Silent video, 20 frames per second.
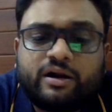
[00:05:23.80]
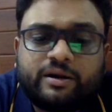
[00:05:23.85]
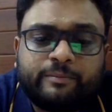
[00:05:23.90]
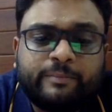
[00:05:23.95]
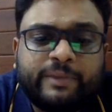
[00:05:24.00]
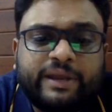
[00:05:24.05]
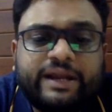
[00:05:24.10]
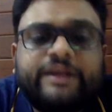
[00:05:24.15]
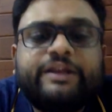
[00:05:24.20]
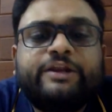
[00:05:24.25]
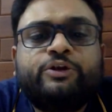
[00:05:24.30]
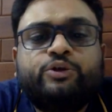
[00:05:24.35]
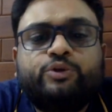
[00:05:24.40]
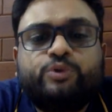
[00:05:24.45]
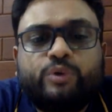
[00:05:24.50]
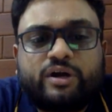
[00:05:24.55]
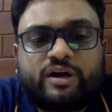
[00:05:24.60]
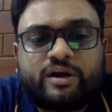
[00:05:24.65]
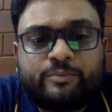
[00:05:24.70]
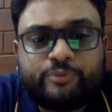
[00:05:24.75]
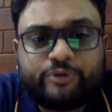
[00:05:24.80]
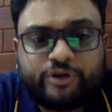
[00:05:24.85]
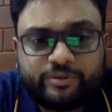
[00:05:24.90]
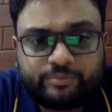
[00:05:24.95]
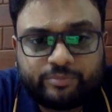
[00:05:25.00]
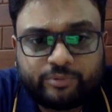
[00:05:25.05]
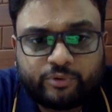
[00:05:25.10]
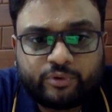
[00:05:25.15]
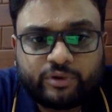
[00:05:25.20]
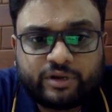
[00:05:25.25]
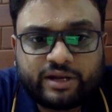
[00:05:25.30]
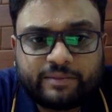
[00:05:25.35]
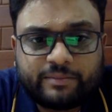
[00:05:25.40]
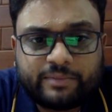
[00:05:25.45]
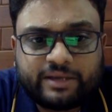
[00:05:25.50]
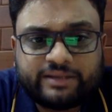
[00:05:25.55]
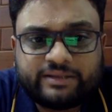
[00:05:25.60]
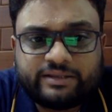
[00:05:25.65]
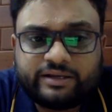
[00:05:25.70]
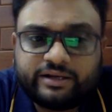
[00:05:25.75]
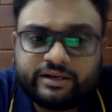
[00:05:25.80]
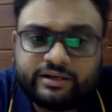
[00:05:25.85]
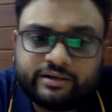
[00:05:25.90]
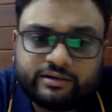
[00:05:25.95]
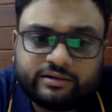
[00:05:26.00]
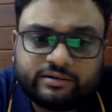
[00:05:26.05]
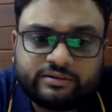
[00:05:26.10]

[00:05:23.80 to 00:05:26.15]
made into a computer program, either in